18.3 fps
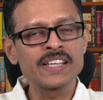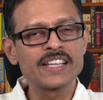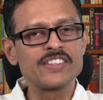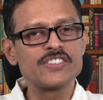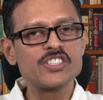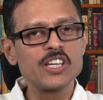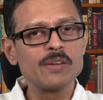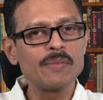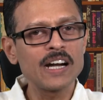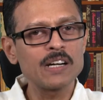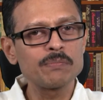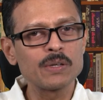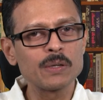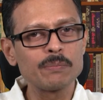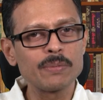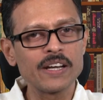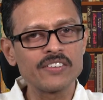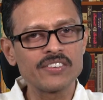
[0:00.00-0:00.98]
A GMAT
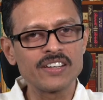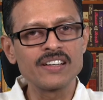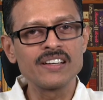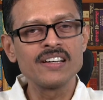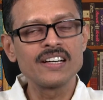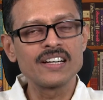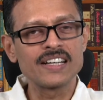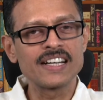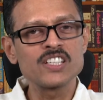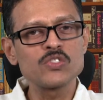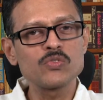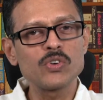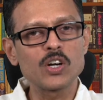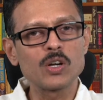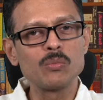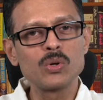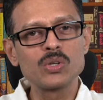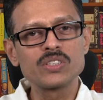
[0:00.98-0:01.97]
preparation runs
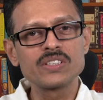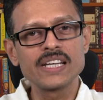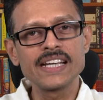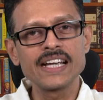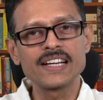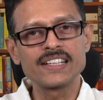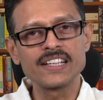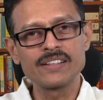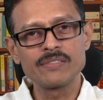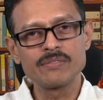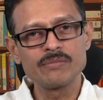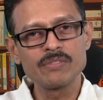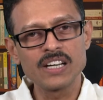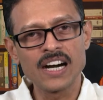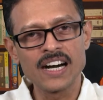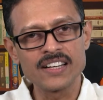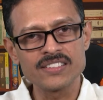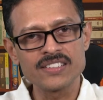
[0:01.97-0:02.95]
for about 300
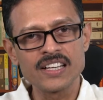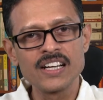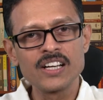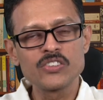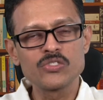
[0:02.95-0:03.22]
hours.